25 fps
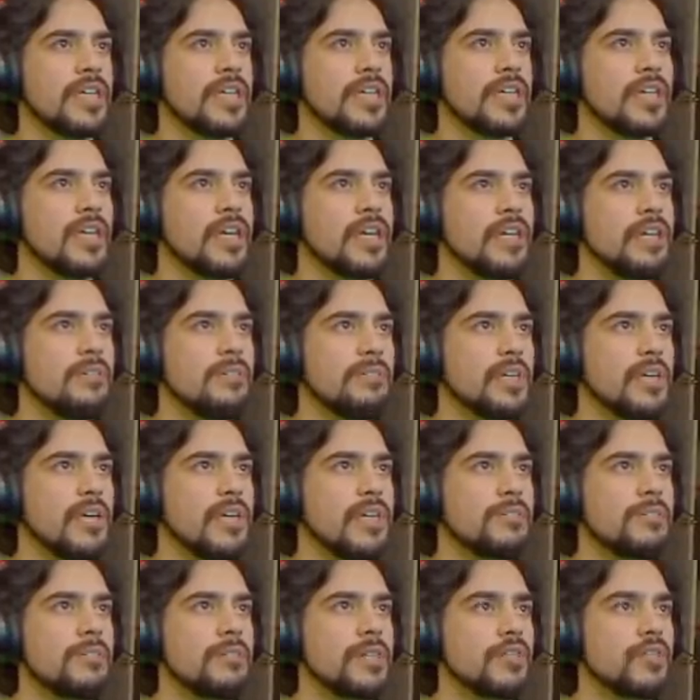I'm
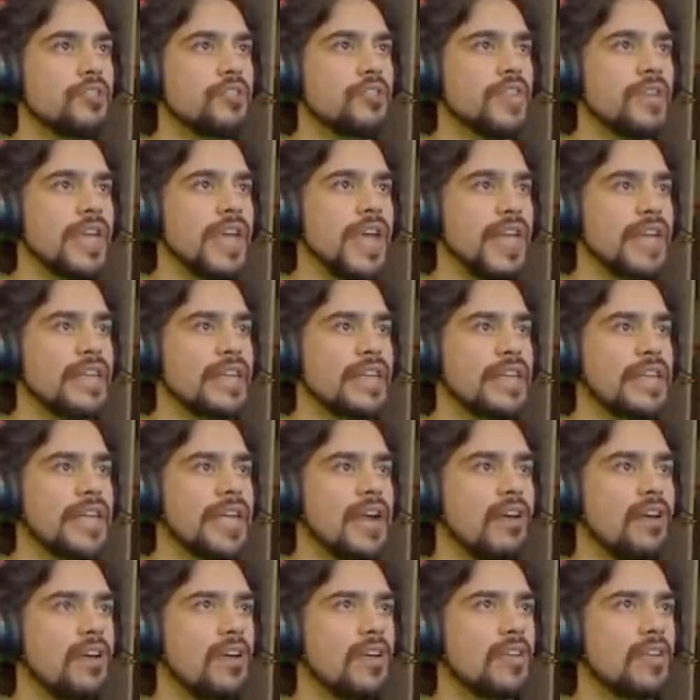I'm creating
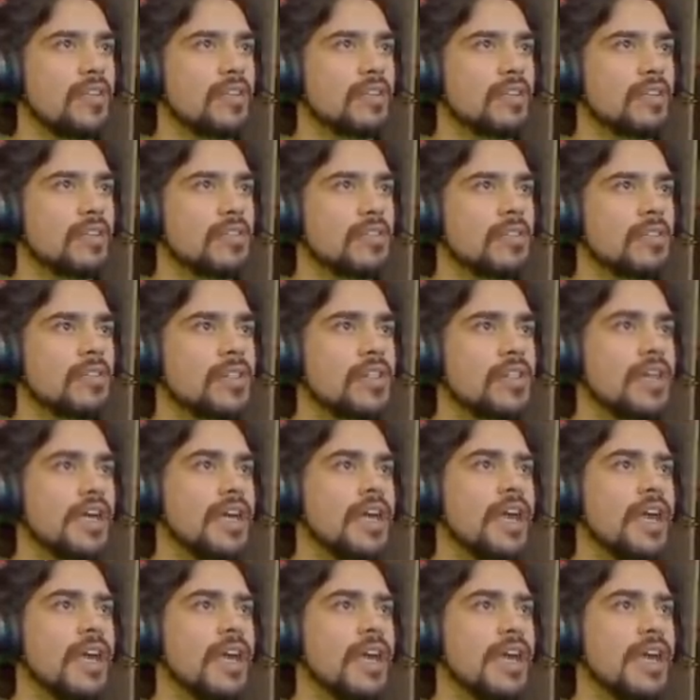characters
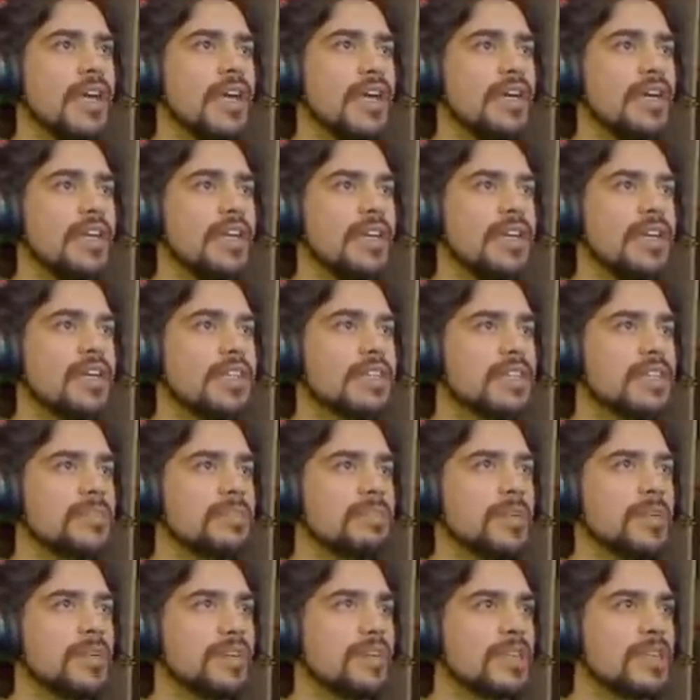and
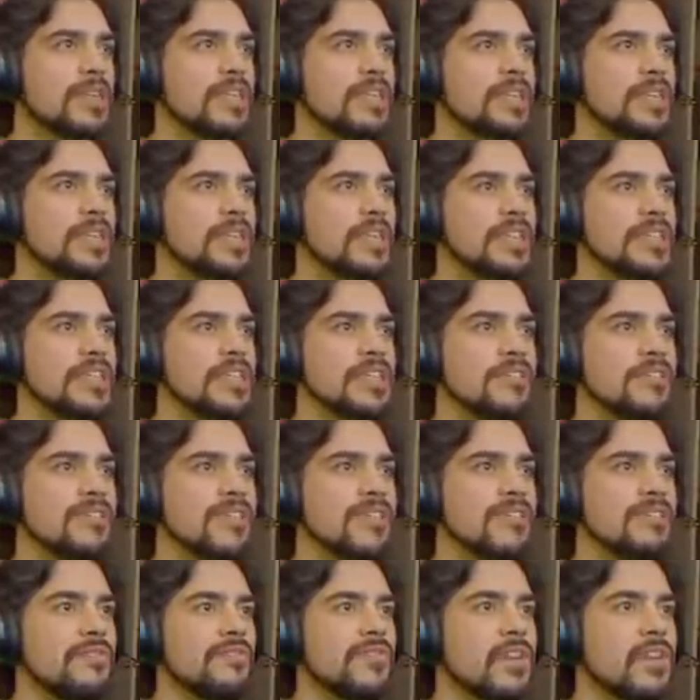experiencing
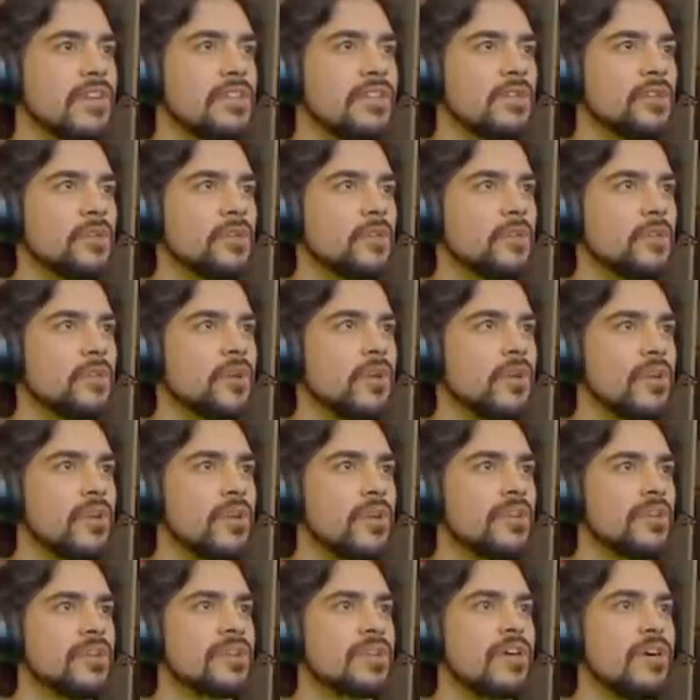different virtual
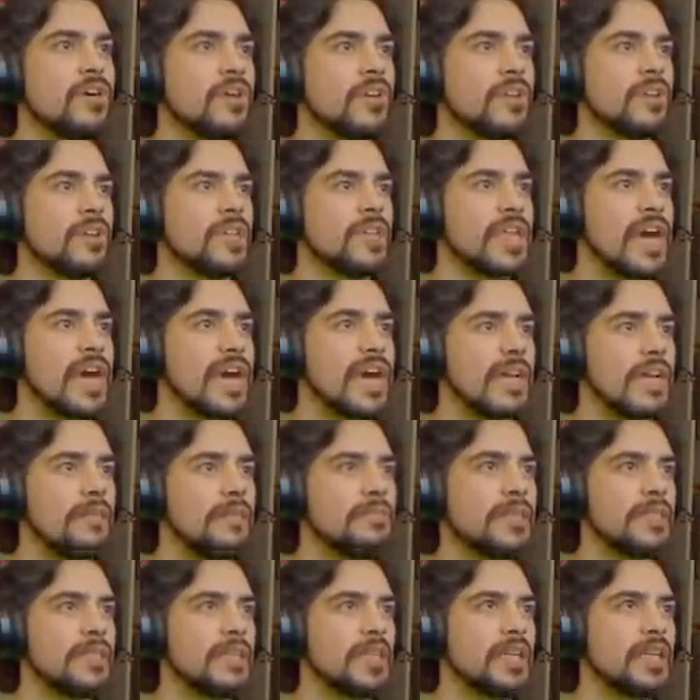worlds all the time.
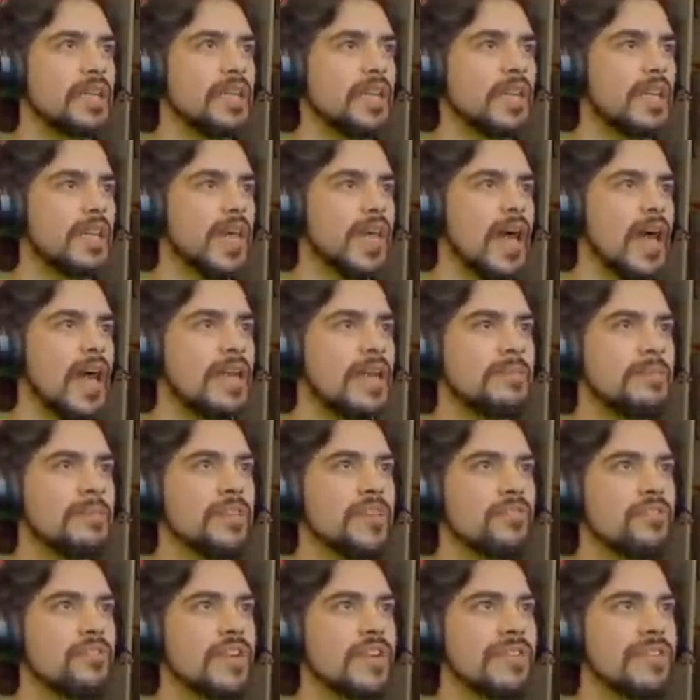I am
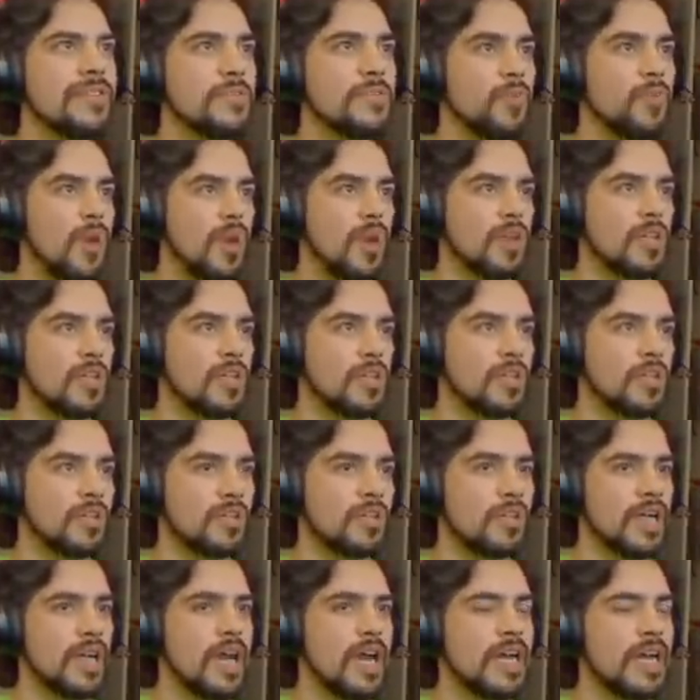the Rift Walker.
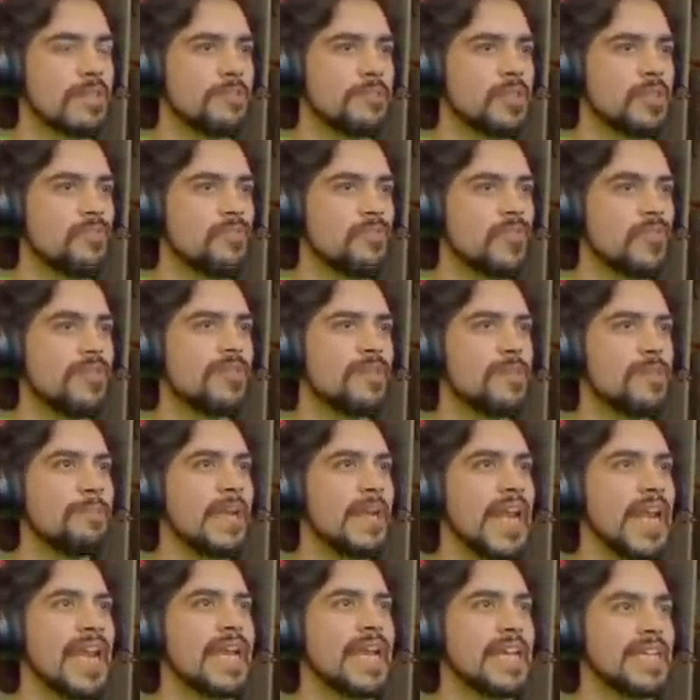I'm the Rift
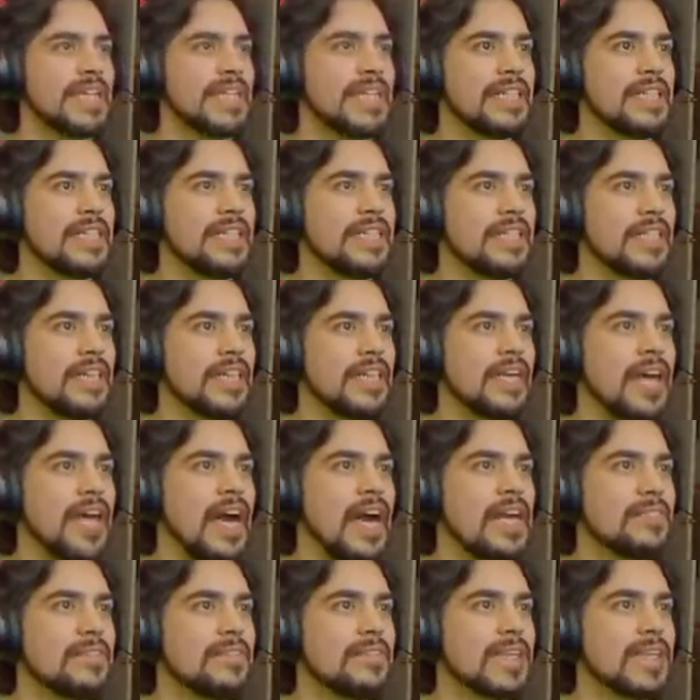Blade.
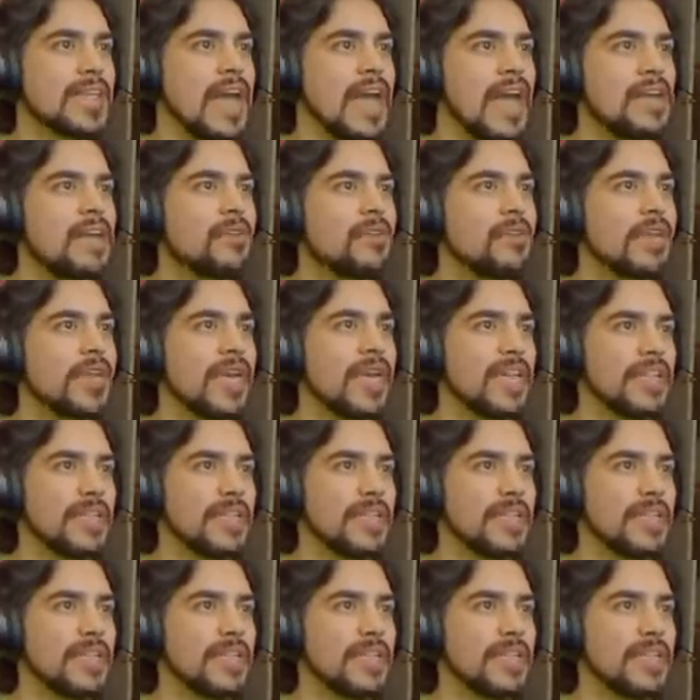I'm the Kaioken.